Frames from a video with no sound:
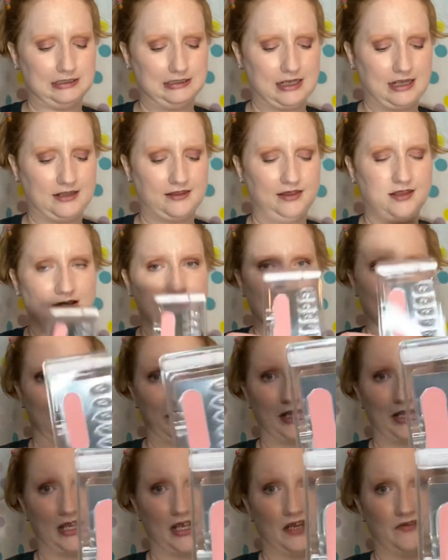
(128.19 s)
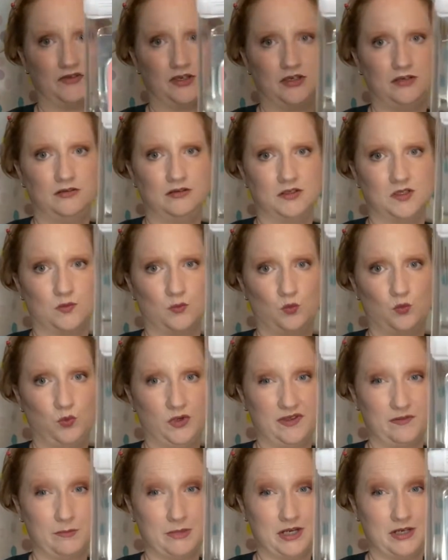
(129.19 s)
I think I might have to do this
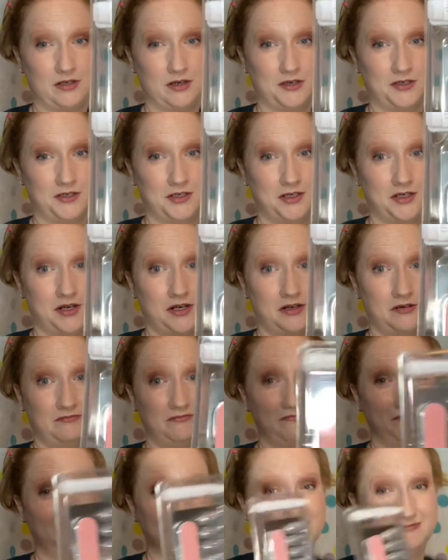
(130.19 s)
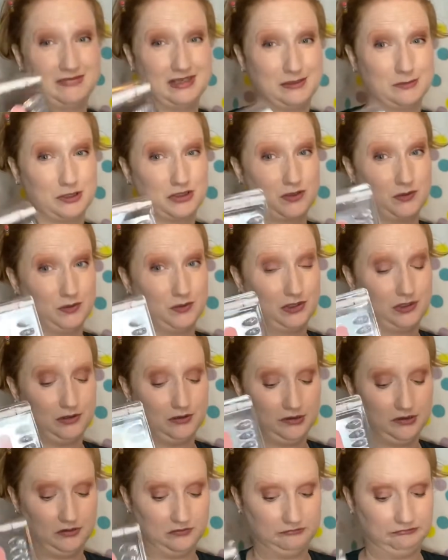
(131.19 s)
with my daughter, especially with the
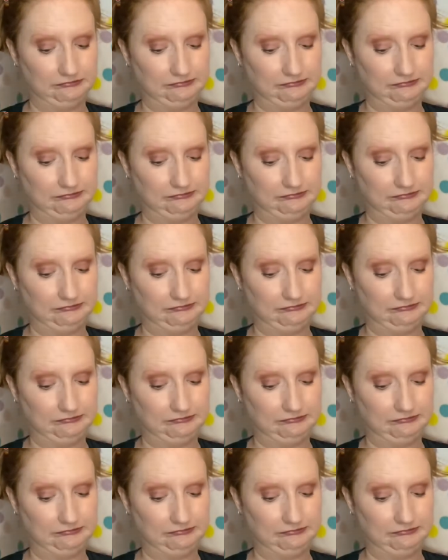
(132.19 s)
glue.